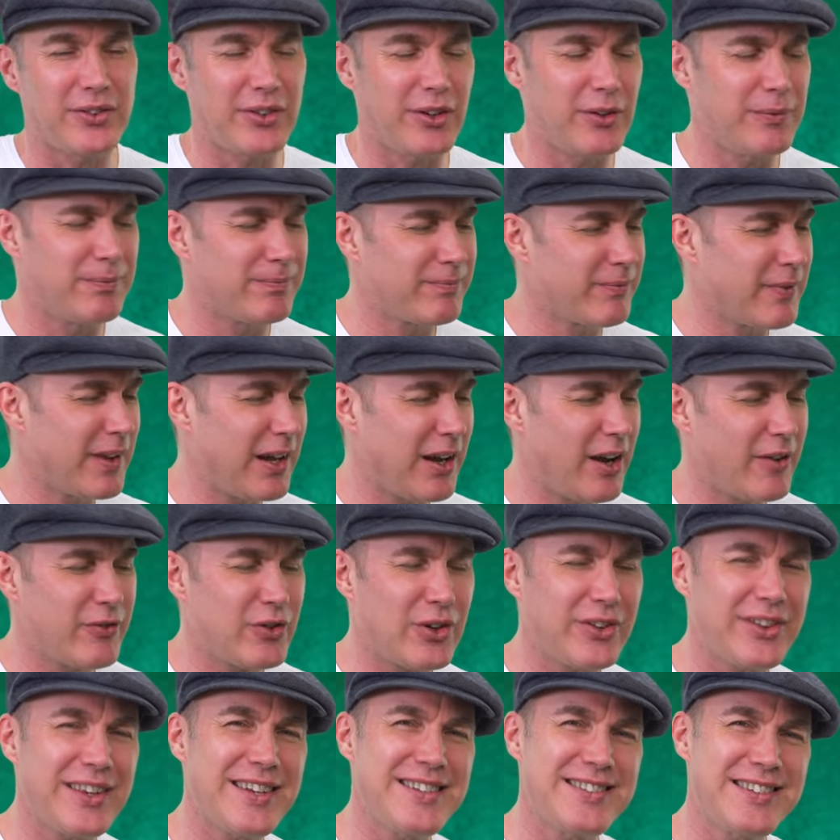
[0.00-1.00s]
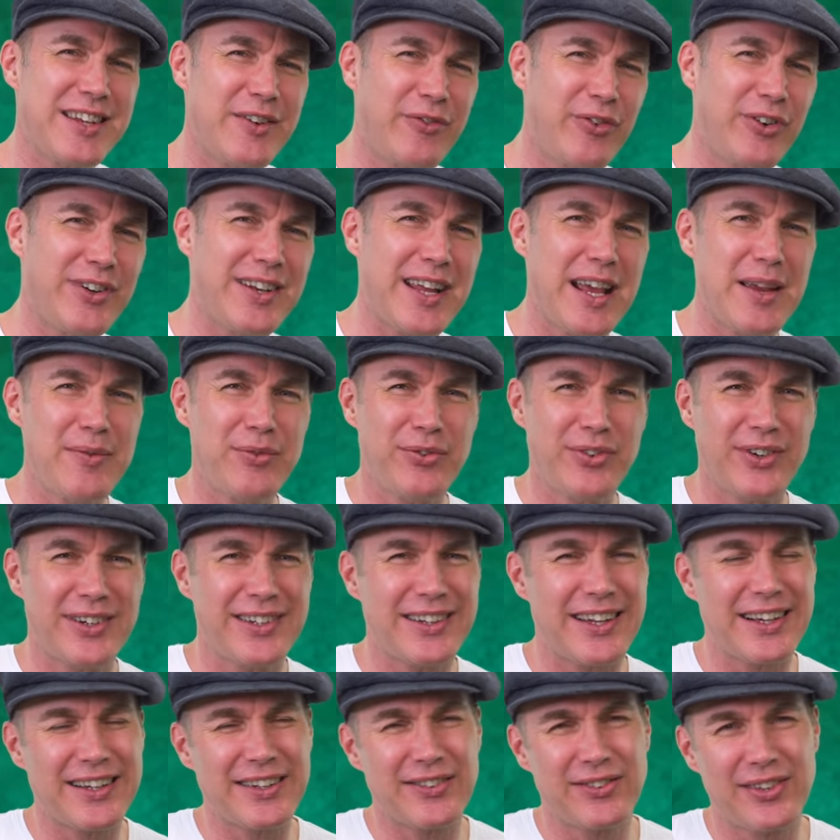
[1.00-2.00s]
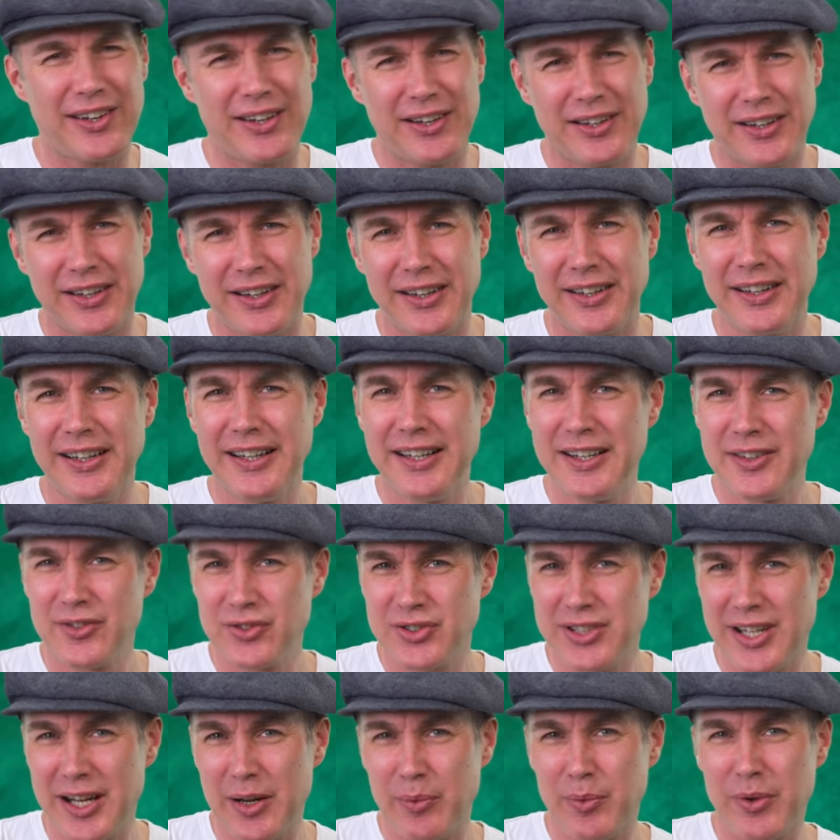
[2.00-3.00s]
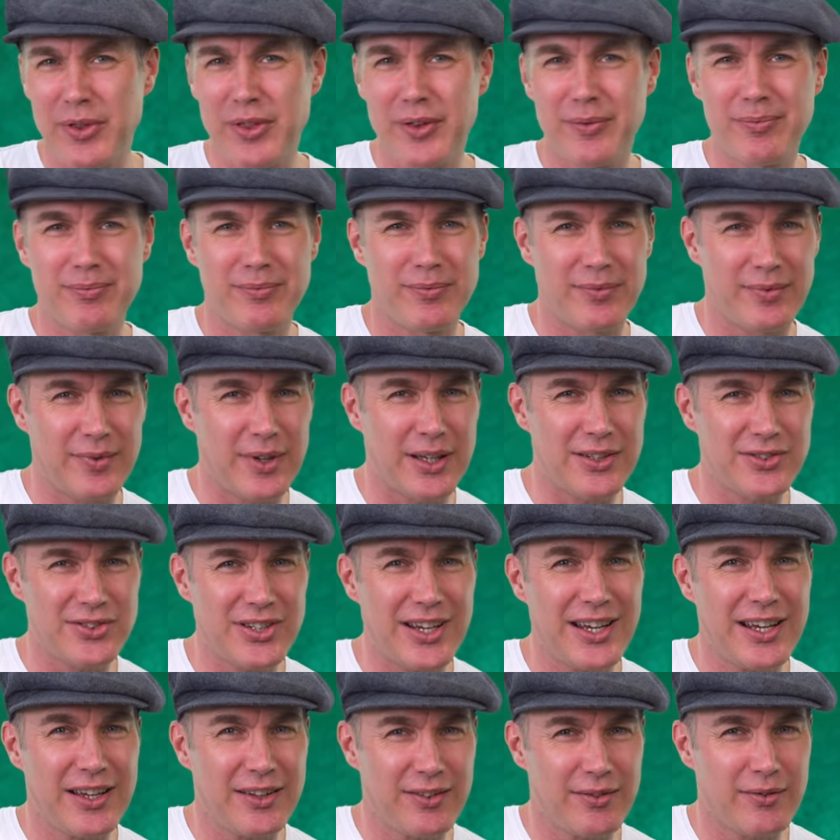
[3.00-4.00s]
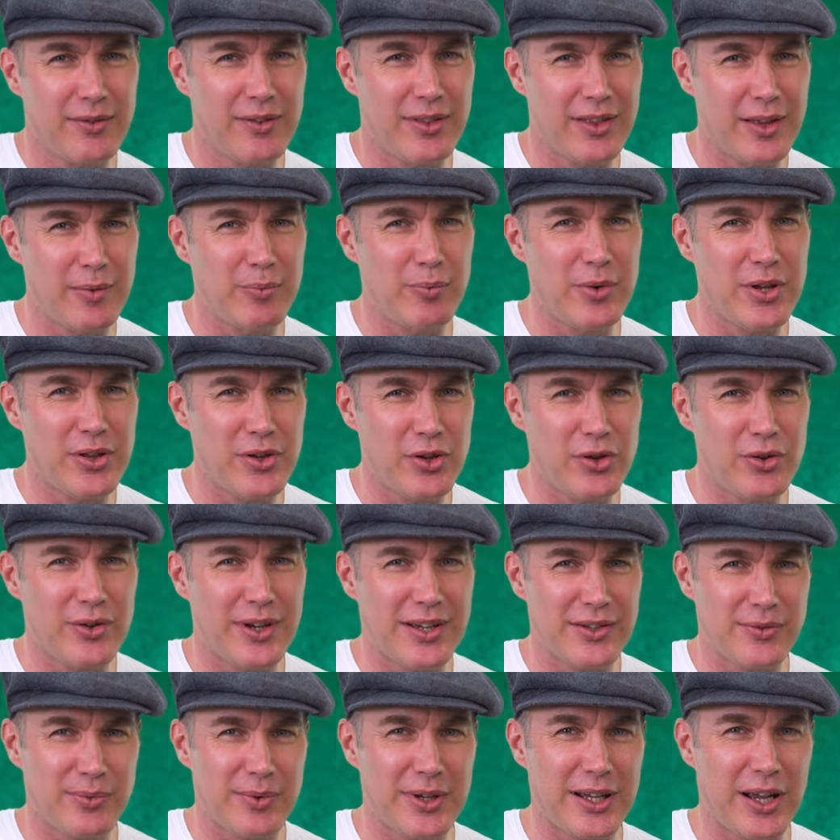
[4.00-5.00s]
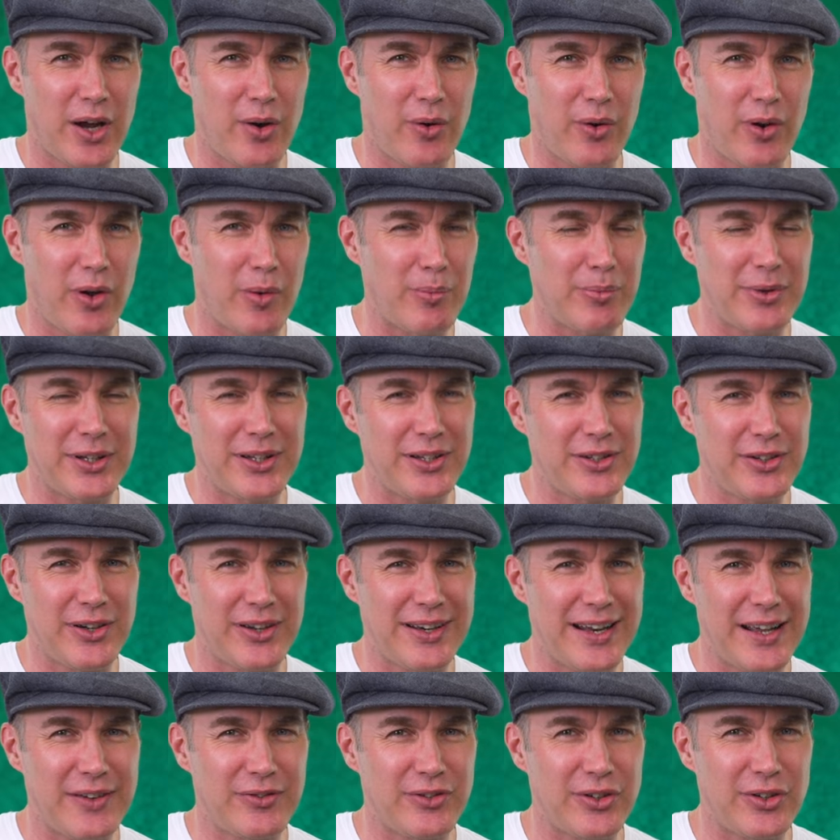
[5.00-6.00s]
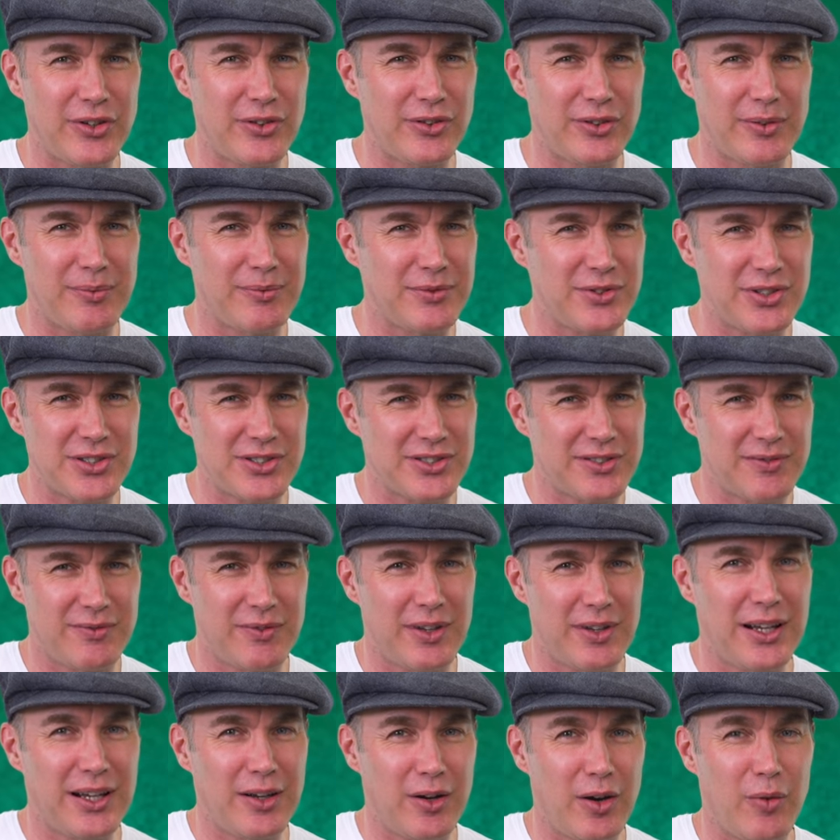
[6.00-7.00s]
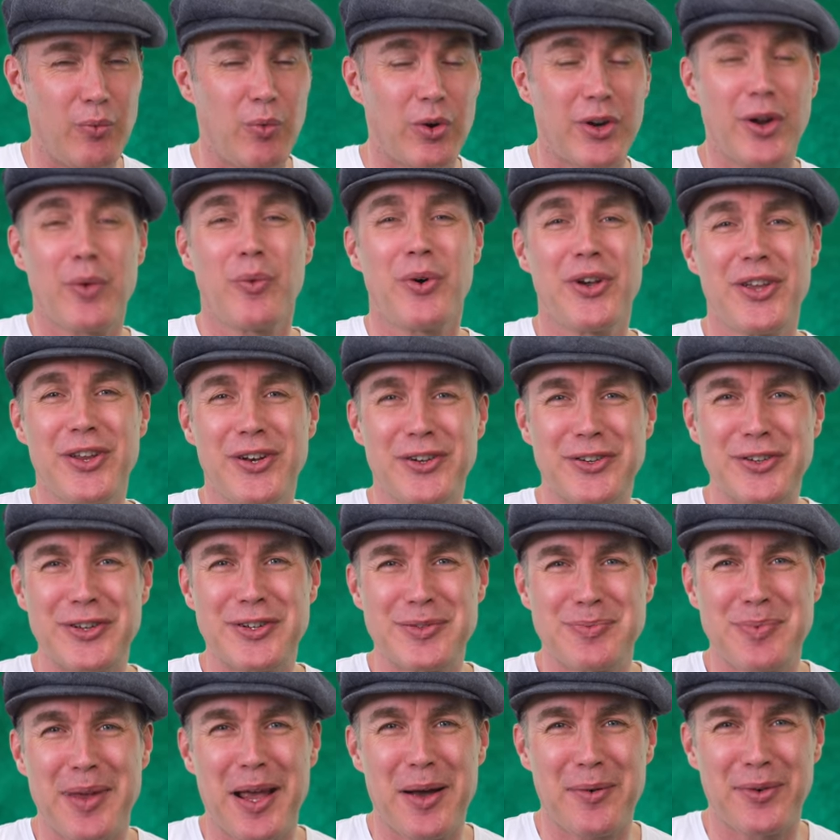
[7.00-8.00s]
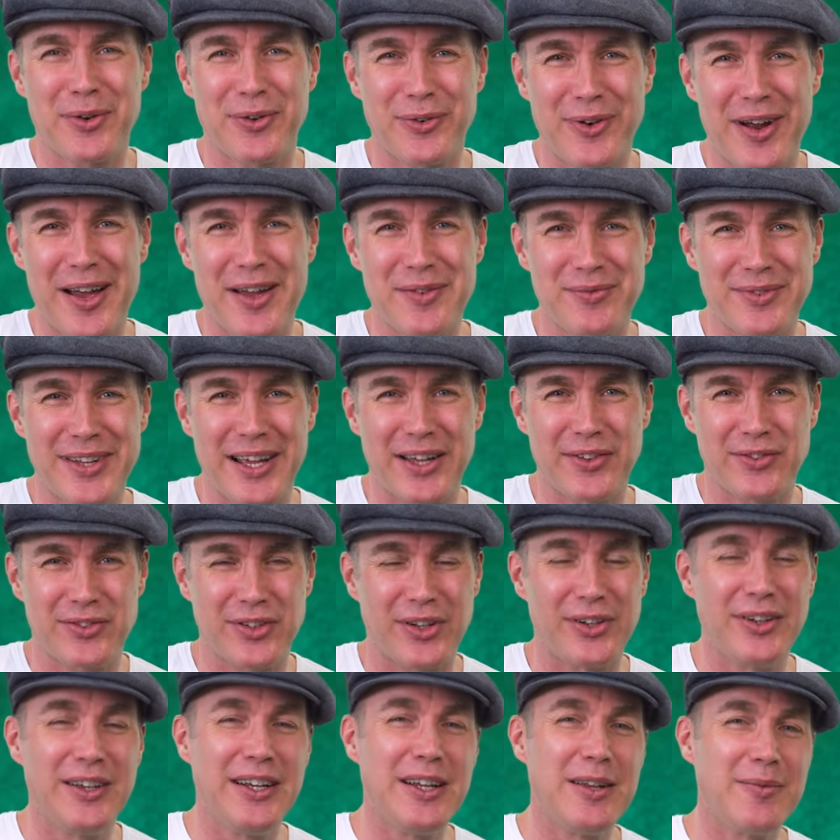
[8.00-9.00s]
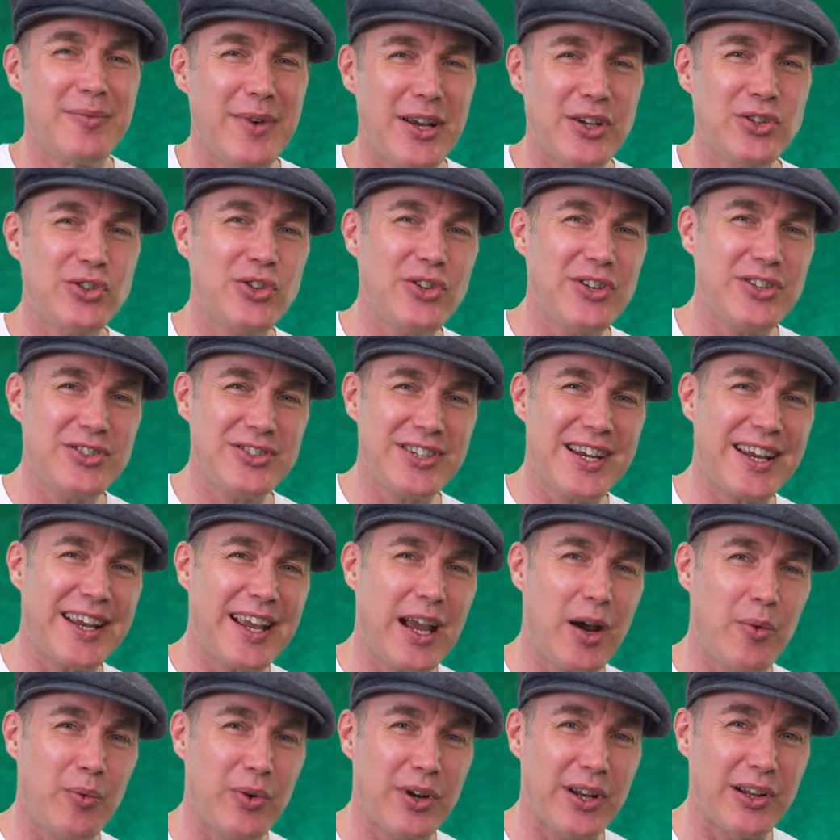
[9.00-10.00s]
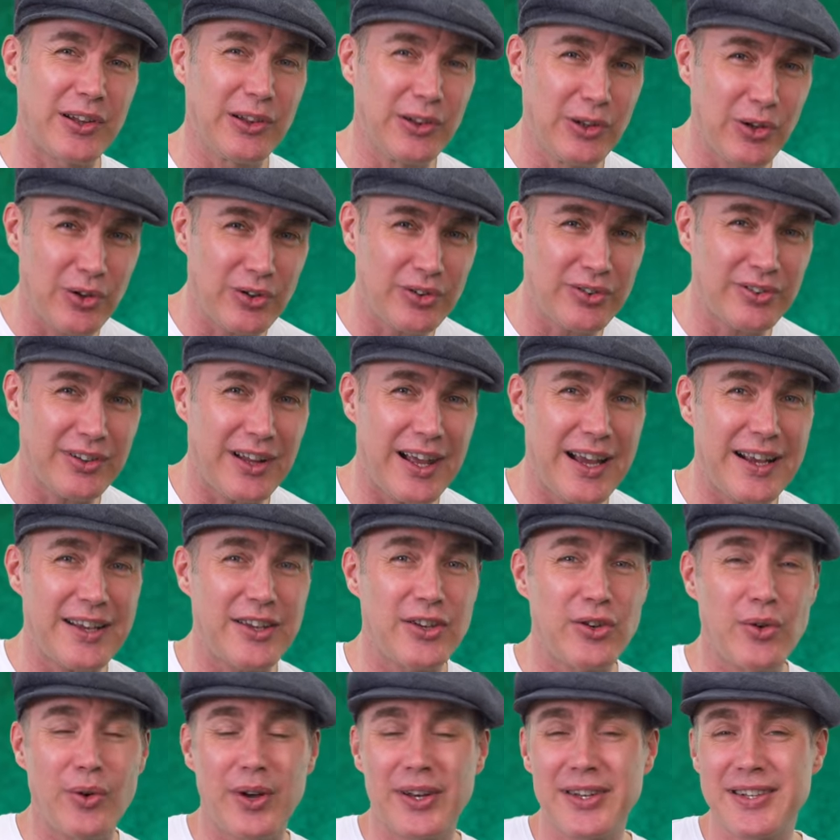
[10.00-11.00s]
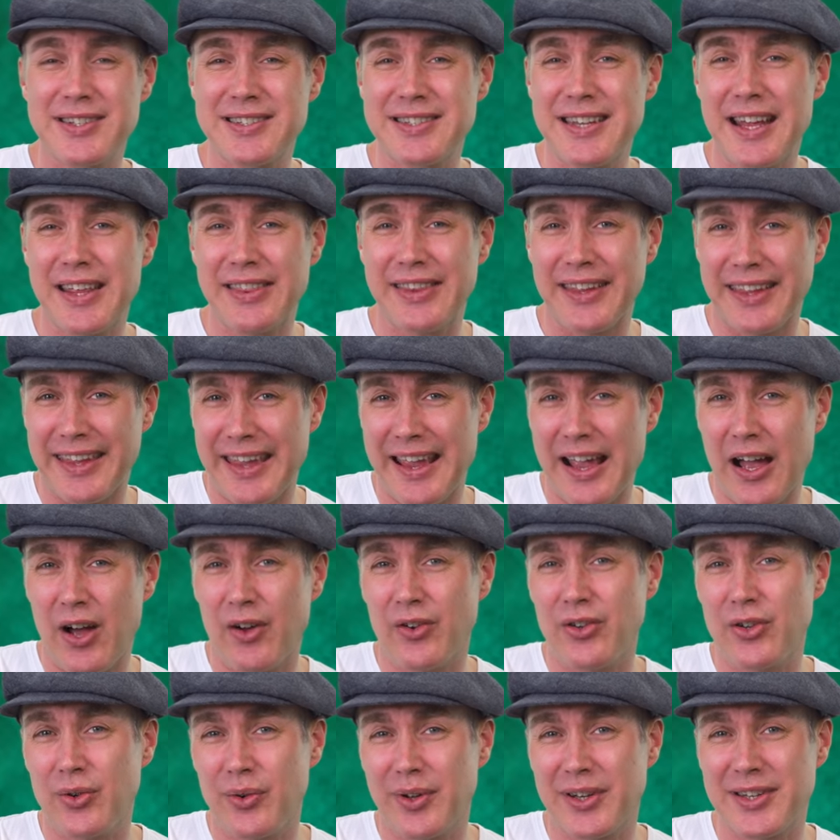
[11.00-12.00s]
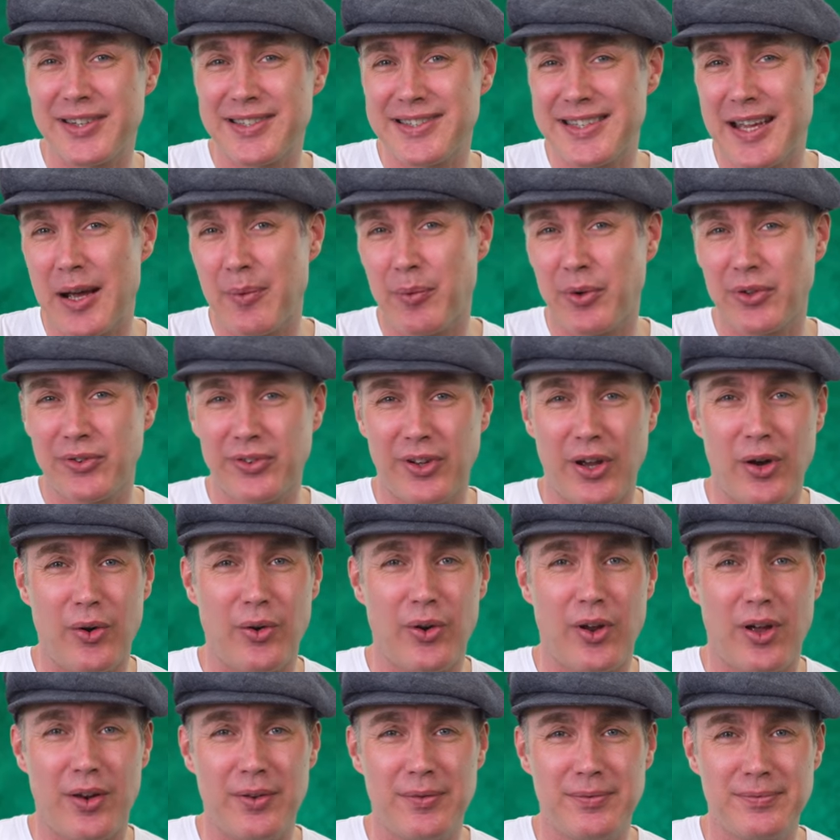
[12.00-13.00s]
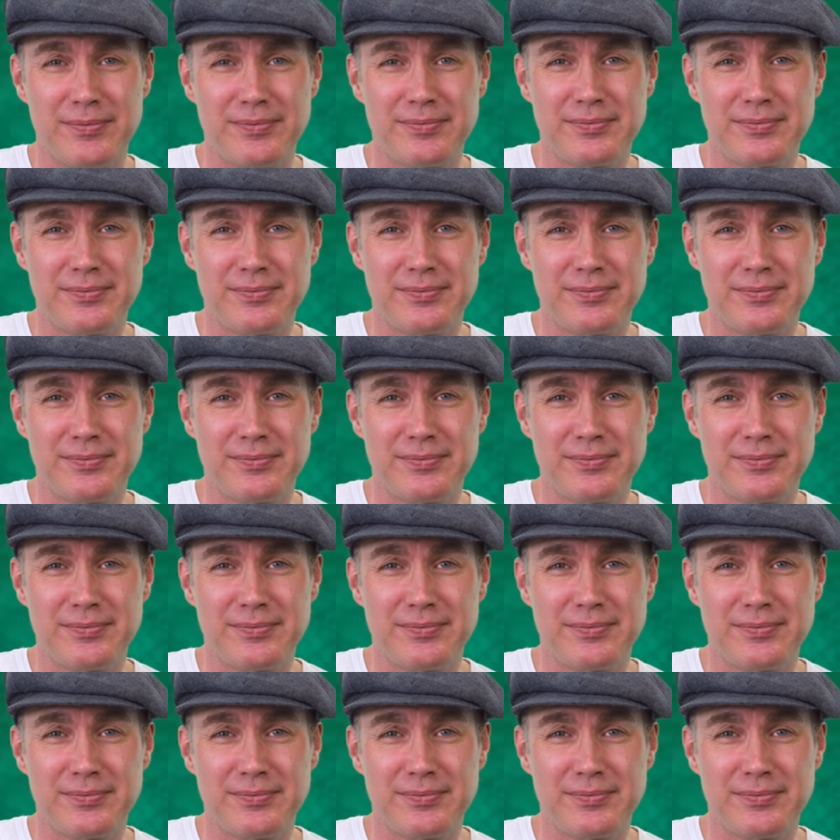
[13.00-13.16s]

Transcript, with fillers: So I've got these different names for it. Like I said, I'm going to share with them, share them with you as we go along, but you don't have to use them. Just what I want you to do is be able to write them down. So make sure you check out what it looks like and you understand the count and you understand what's going on.